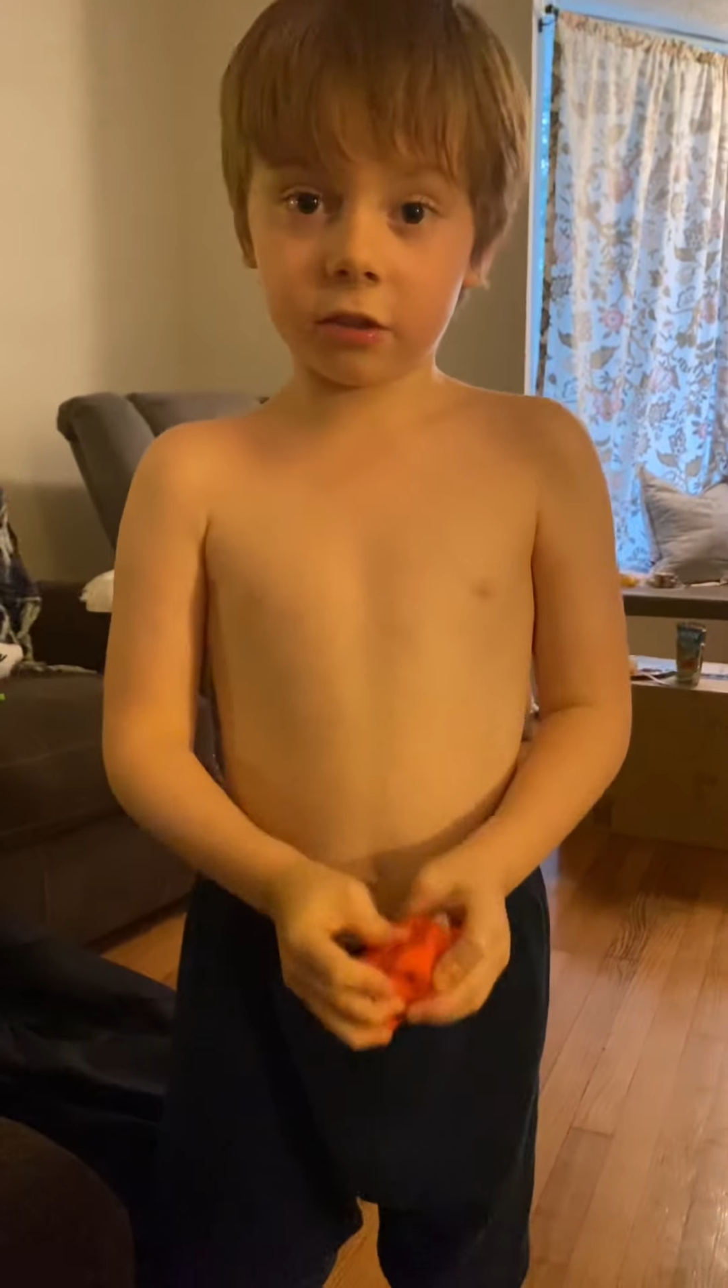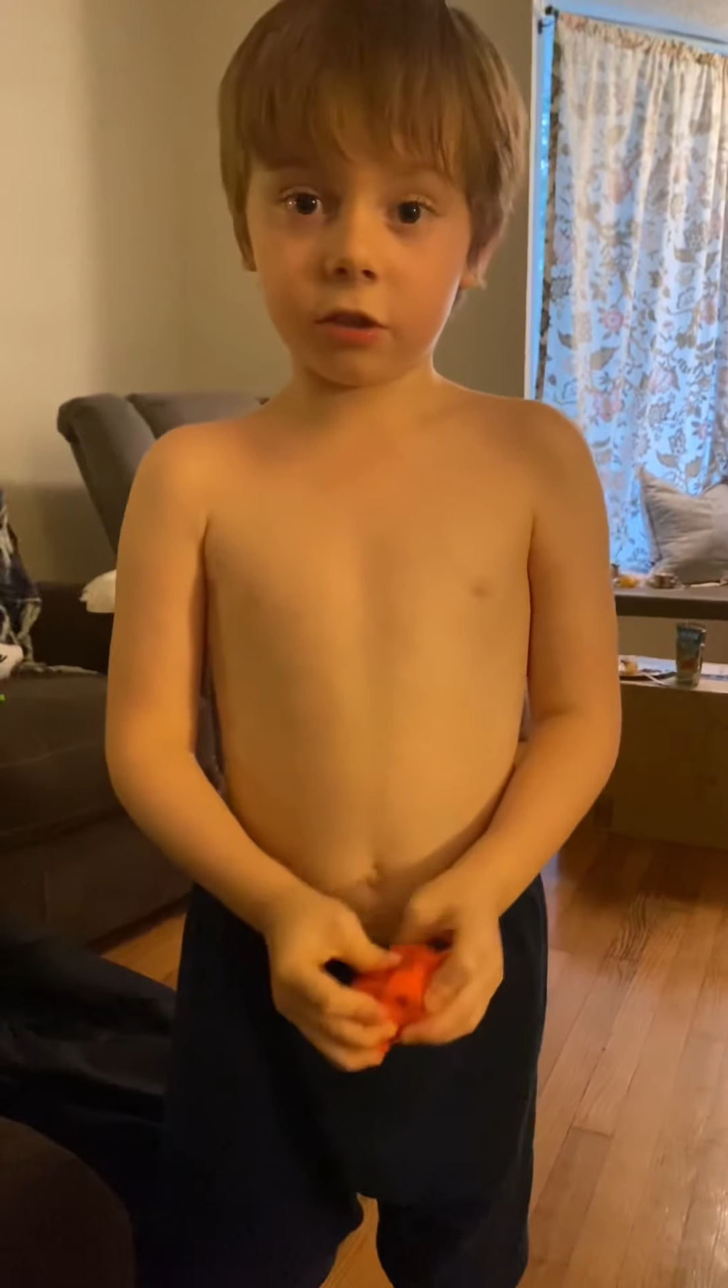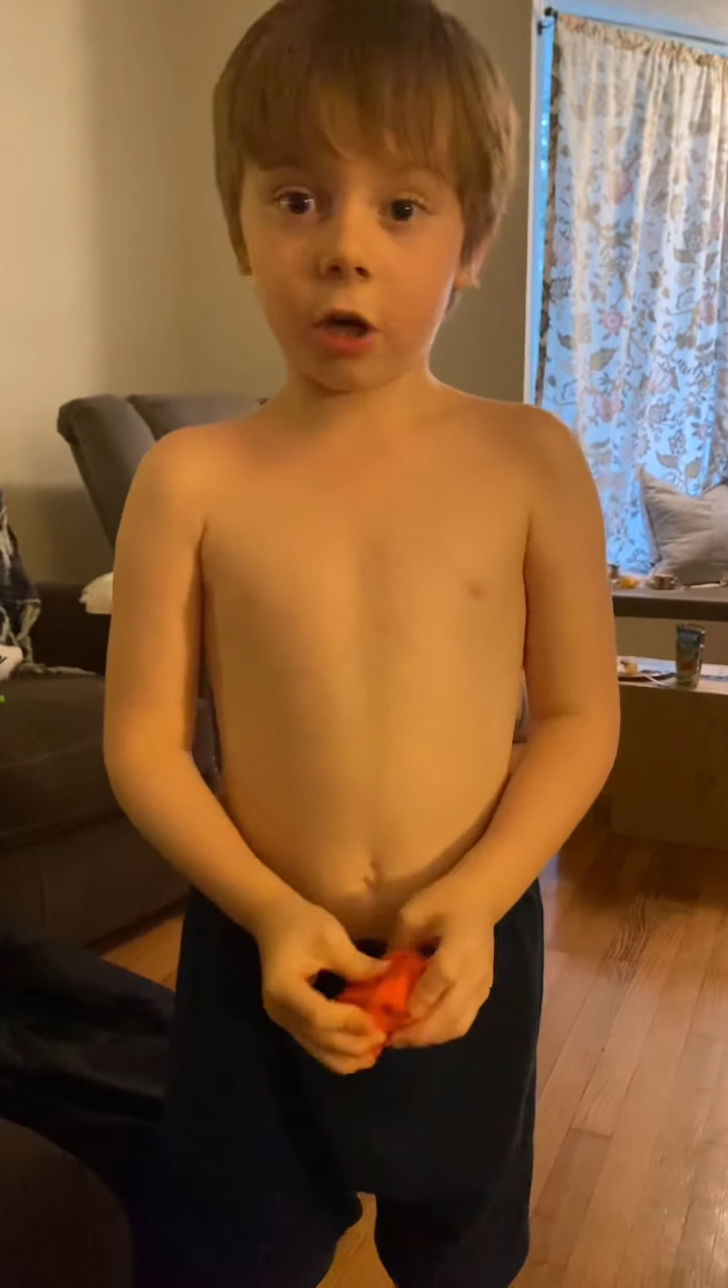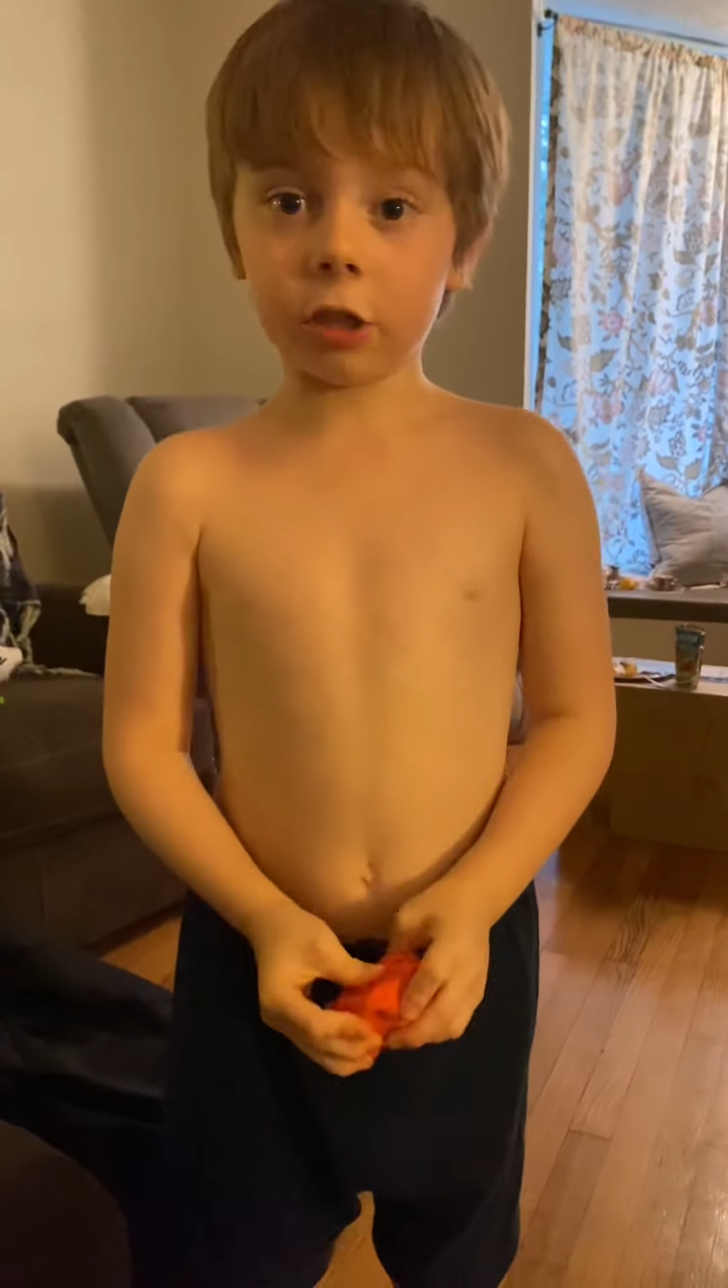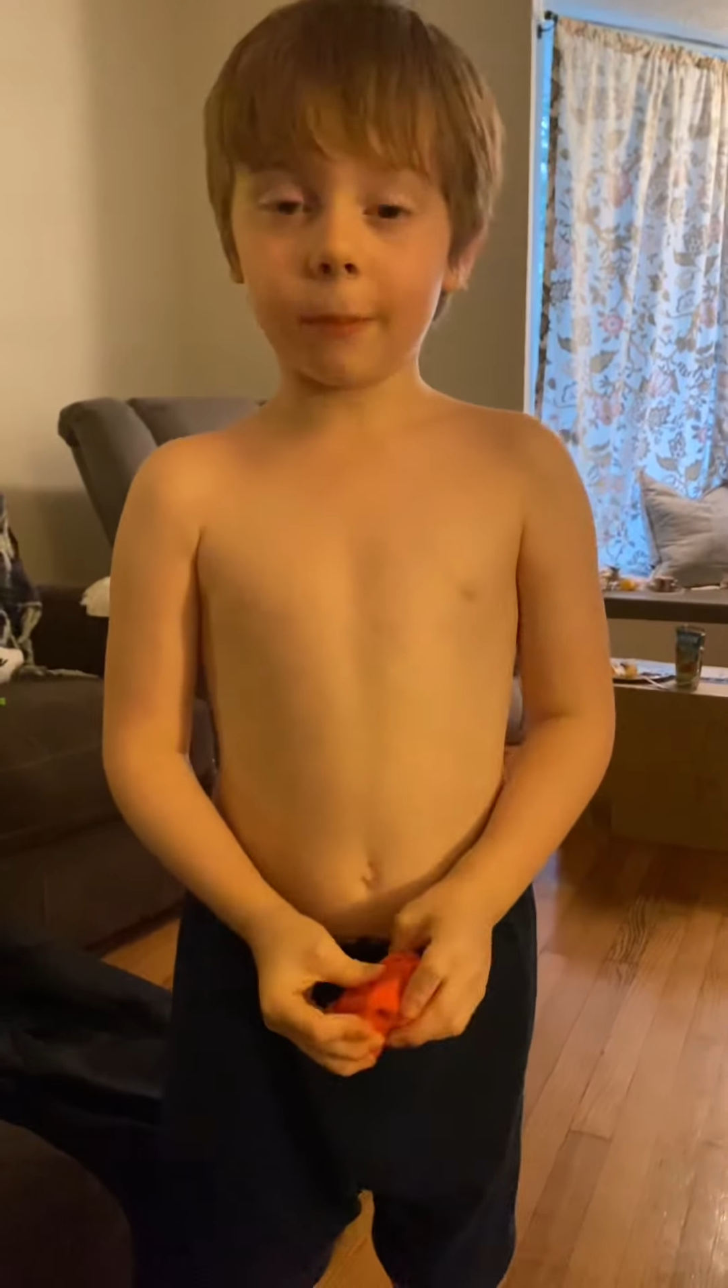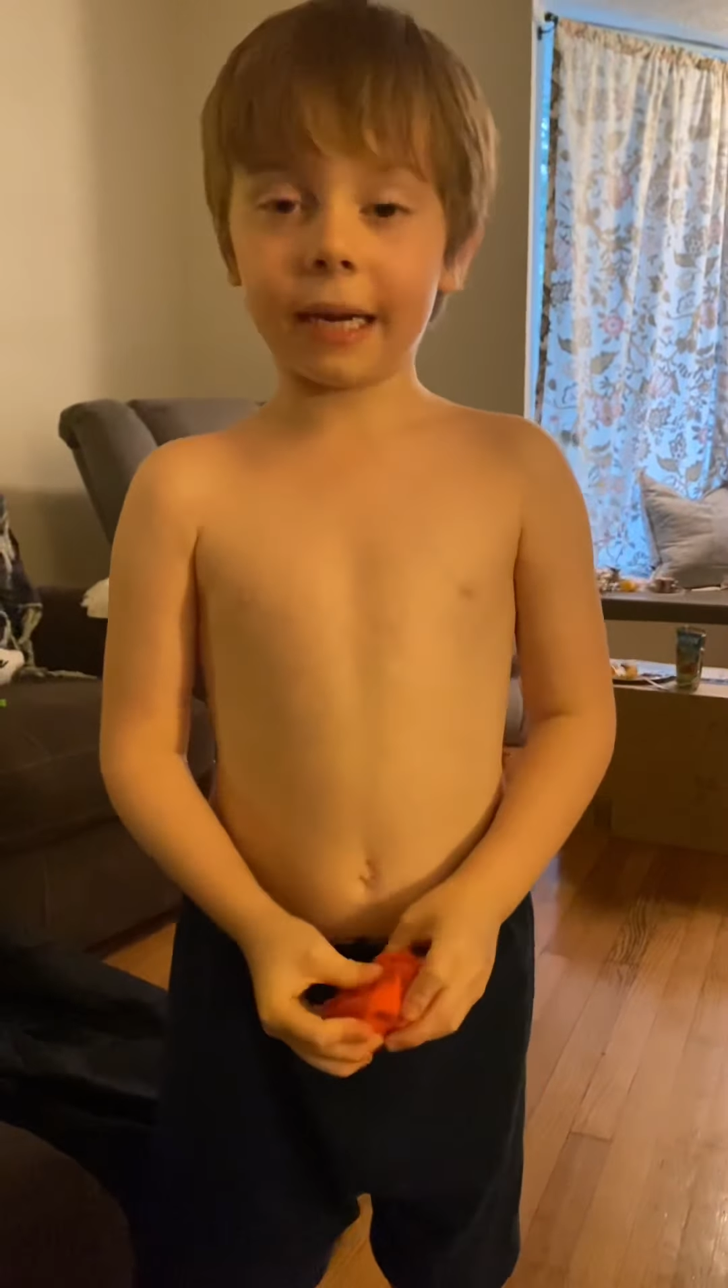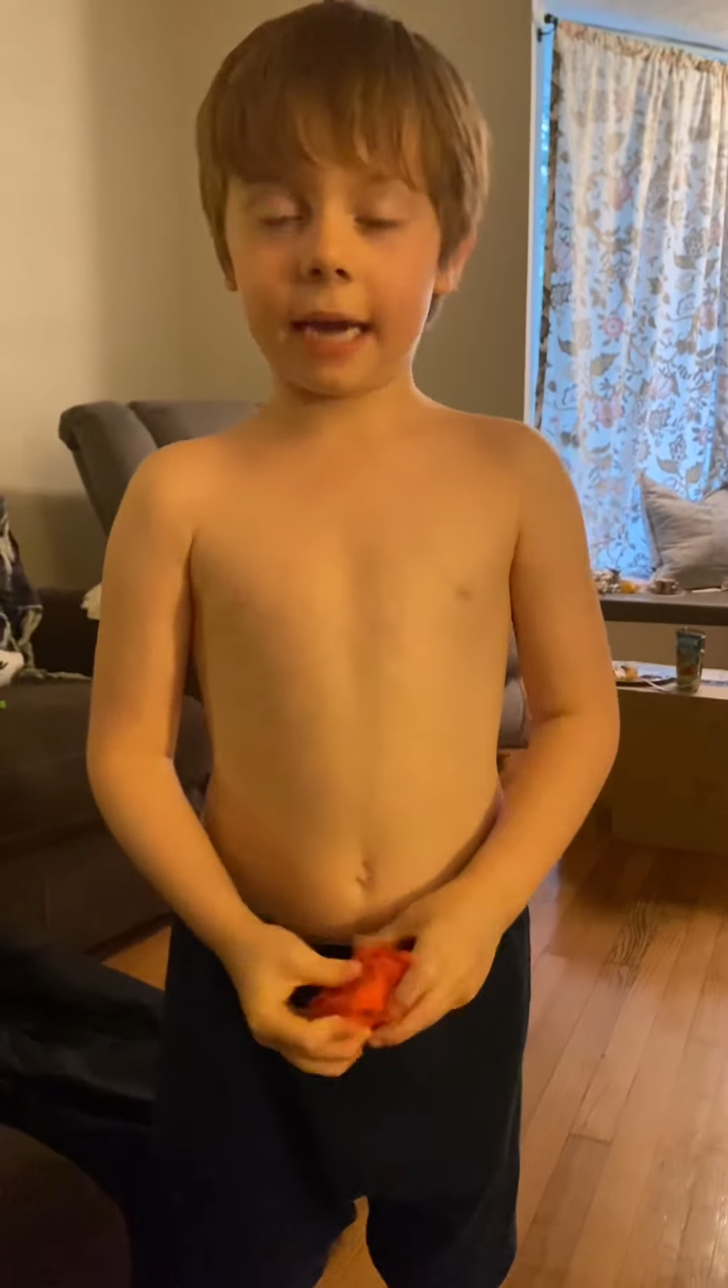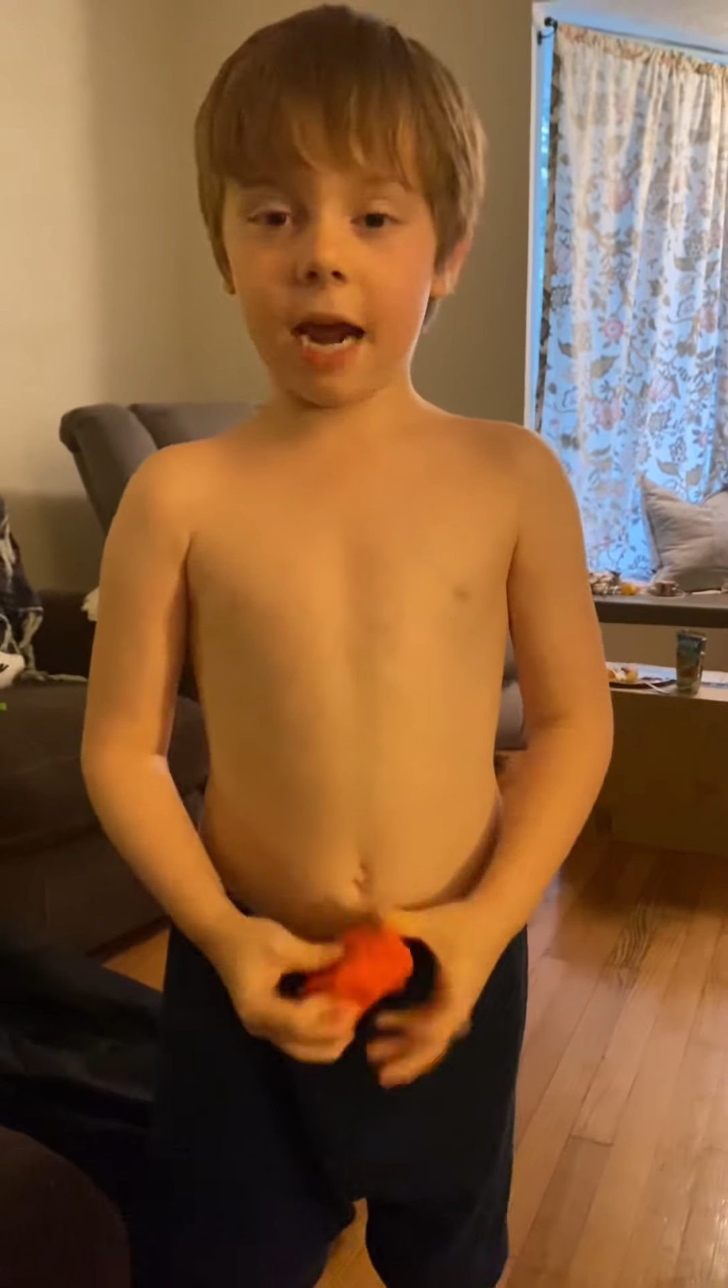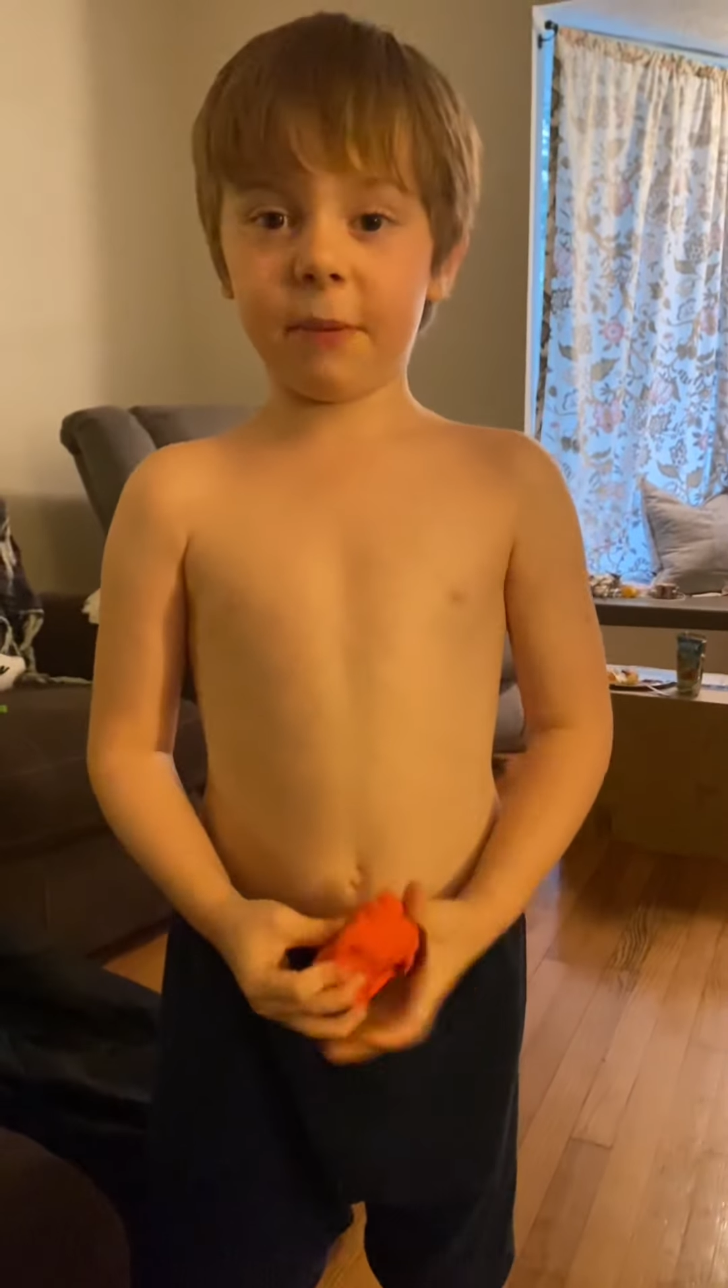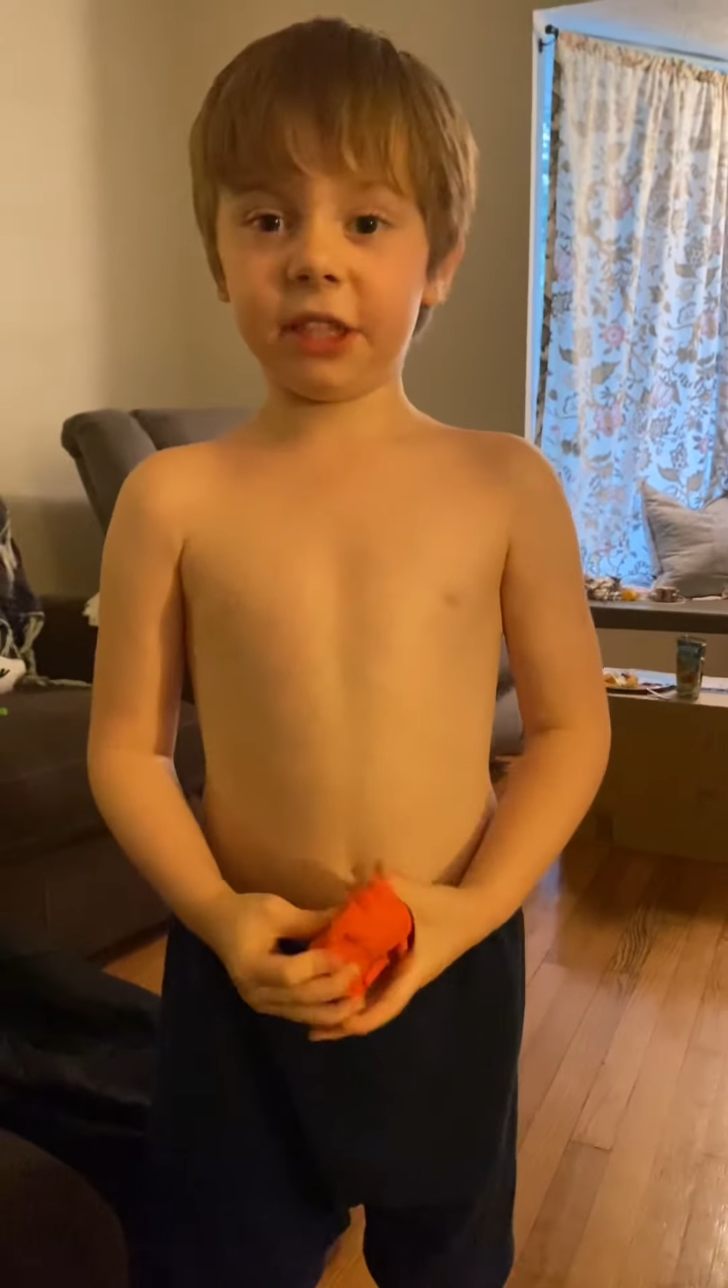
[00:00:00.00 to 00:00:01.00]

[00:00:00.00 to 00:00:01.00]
go to my gaming